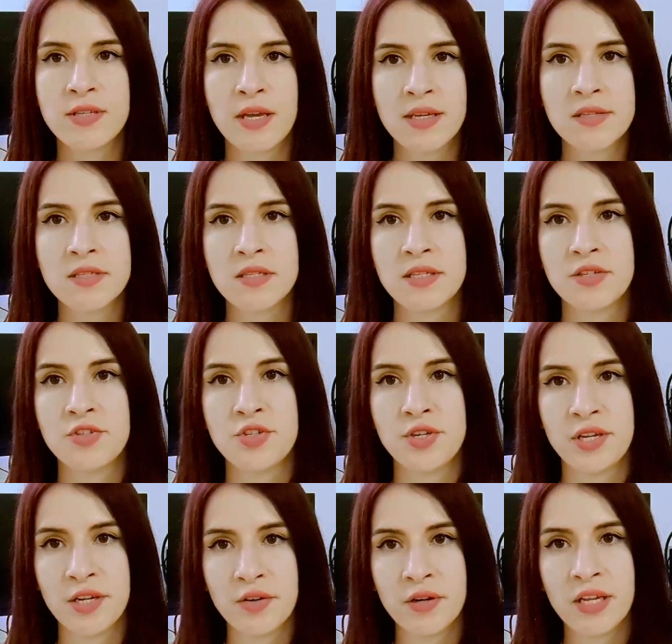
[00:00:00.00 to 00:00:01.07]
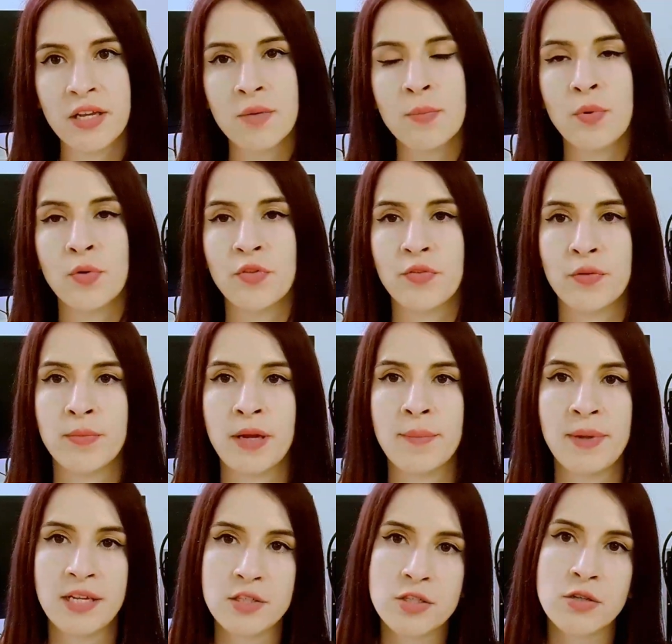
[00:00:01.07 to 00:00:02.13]
science and engineering, both for my
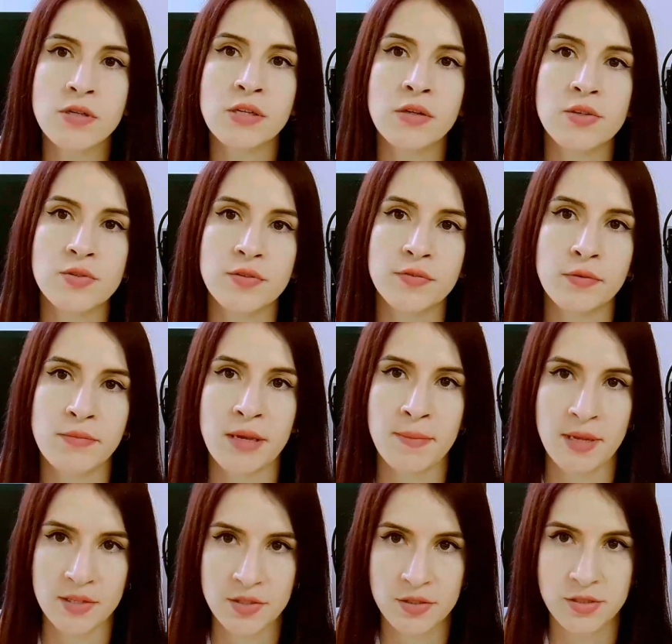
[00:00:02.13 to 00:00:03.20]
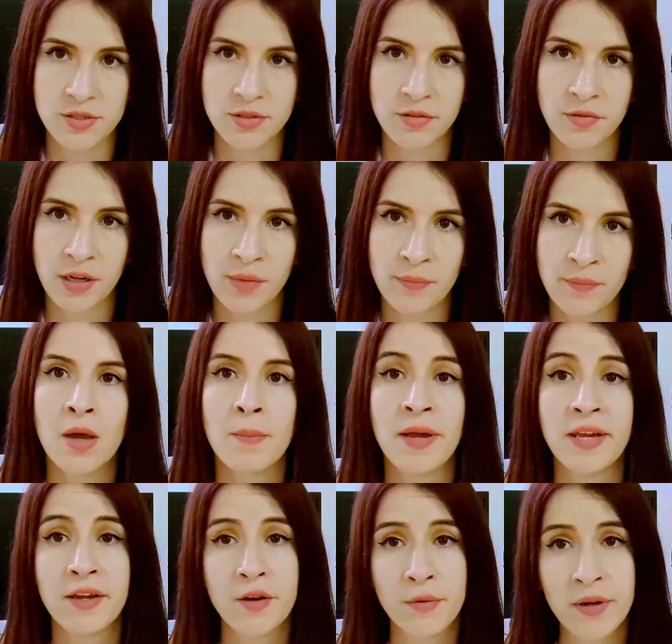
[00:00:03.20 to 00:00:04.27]
bachelor and also for my master's degree.
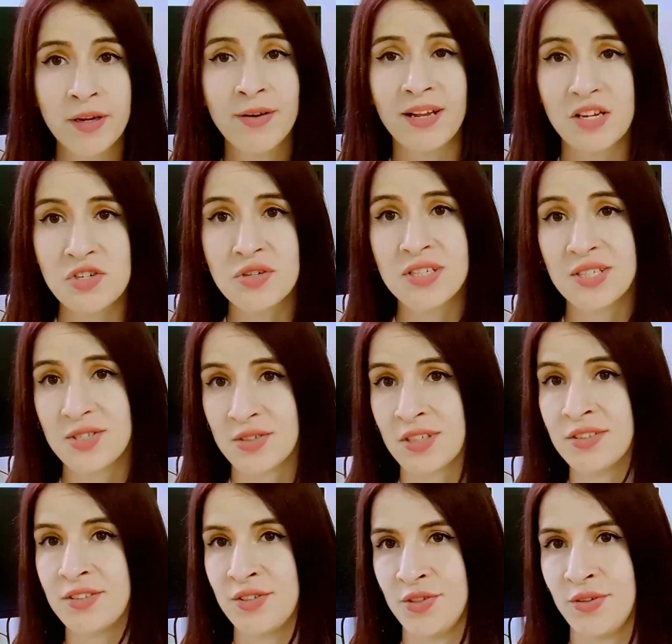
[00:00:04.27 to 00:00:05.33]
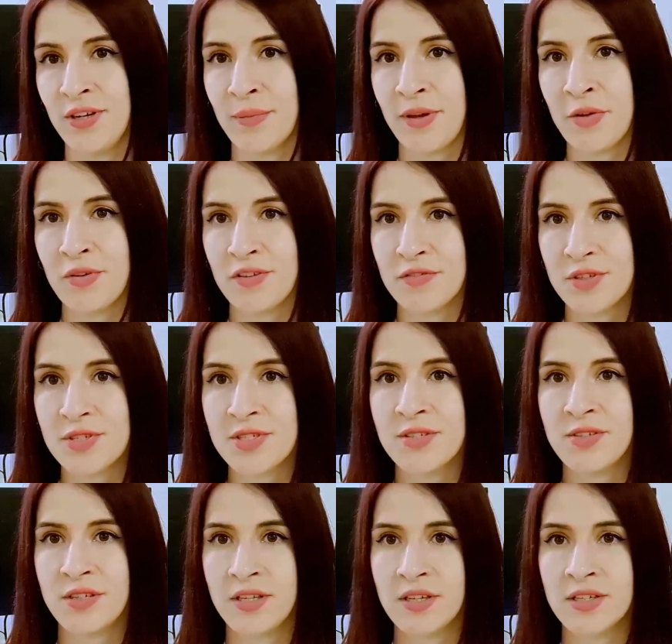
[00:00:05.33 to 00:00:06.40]
My career actually started during my
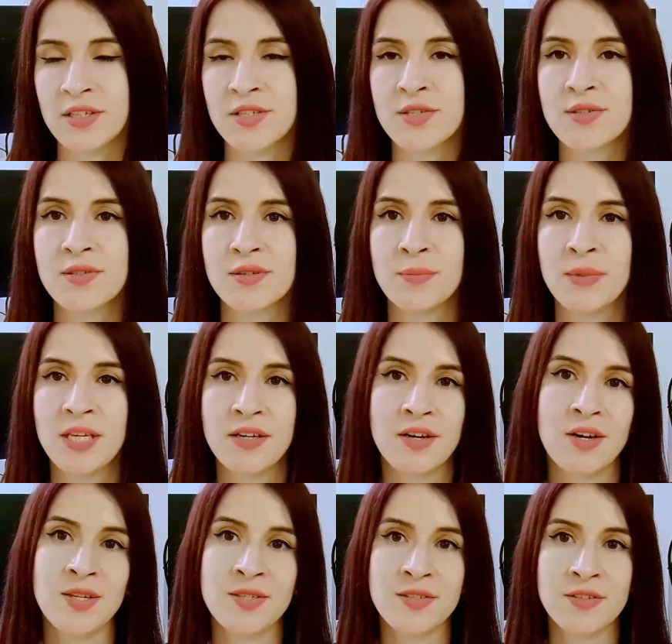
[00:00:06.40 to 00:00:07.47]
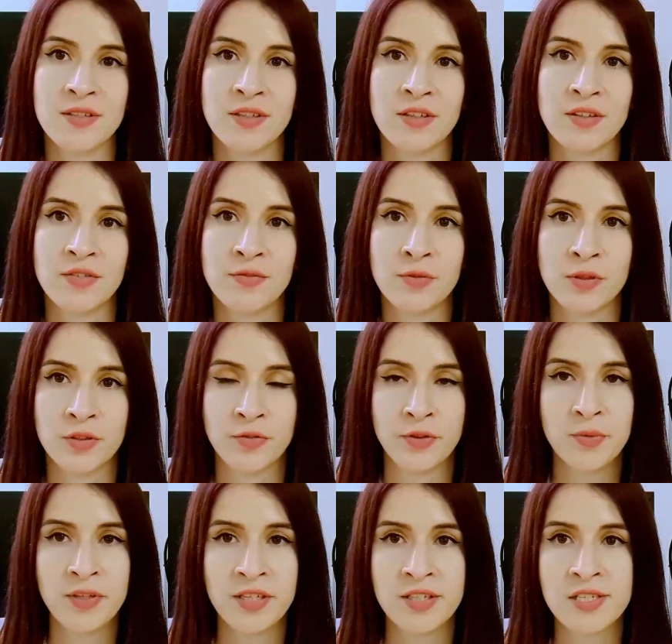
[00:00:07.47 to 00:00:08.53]
university years because for a
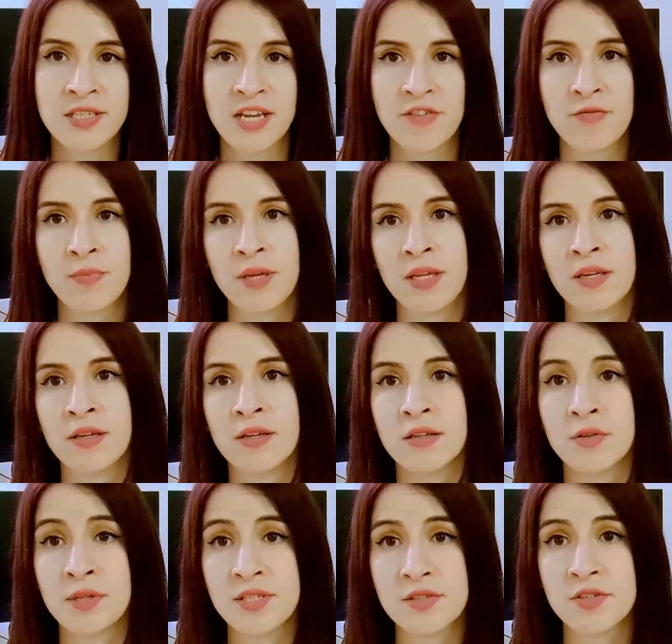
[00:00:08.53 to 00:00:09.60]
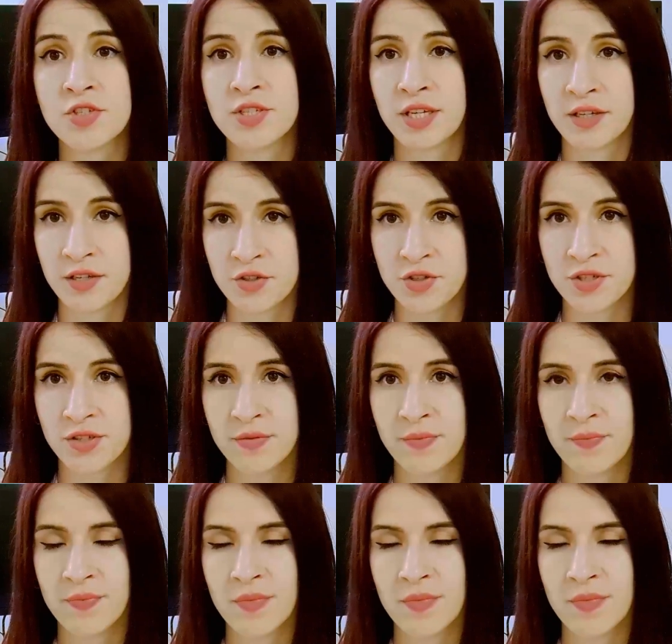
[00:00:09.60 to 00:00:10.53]
few years I've been a research technician.